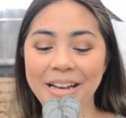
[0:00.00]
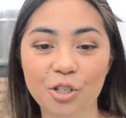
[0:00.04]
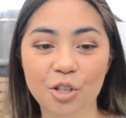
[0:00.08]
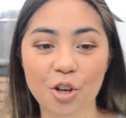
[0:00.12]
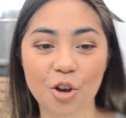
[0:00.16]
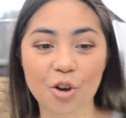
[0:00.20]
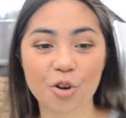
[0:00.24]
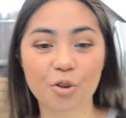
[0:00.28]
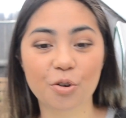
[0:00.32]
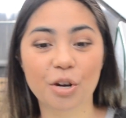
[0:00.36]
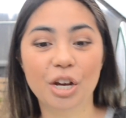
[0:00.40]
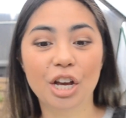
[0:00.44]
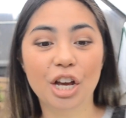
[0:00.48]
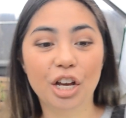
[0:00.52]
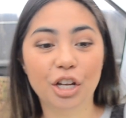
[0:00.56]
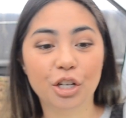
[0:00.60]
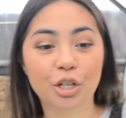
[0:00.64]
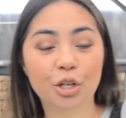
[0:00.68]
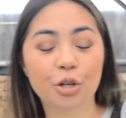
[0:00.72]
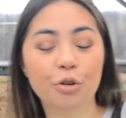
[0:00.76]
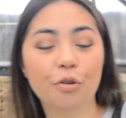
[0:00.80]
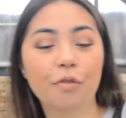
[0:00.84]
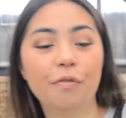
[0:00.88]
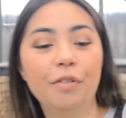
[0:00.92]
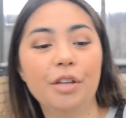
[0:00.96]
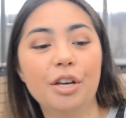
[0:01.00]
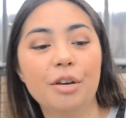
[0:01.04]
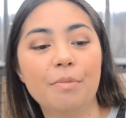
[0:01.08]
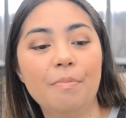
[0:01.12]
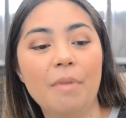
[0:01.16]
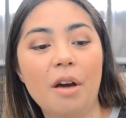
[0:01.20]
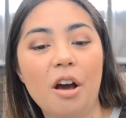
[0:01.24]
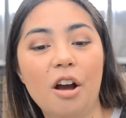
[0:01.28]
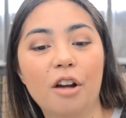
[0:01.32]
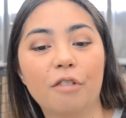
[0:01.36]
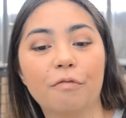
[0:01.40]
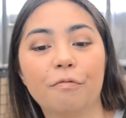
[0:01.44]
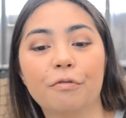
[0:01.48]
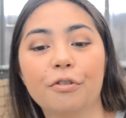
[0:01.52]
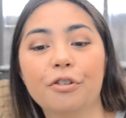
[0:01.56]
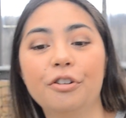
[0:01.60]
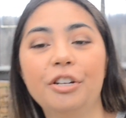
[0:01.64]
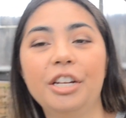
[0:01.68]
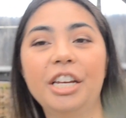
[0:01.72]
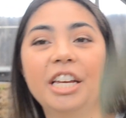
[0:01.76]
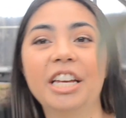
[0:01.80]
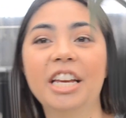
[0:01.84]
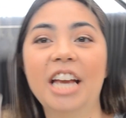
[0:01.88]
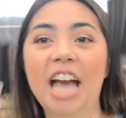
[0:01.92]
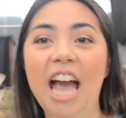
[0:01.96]
So 2 of them are
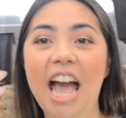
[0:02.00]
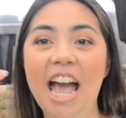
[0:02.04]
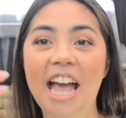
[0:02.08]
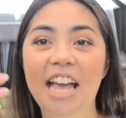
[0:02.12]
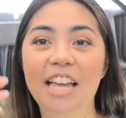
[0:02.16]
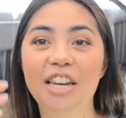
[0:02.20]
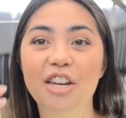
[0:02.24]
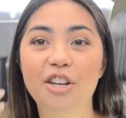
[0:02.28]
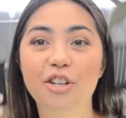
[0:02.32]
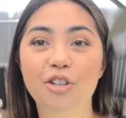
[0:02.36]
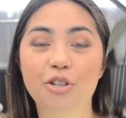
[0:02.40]
rooting and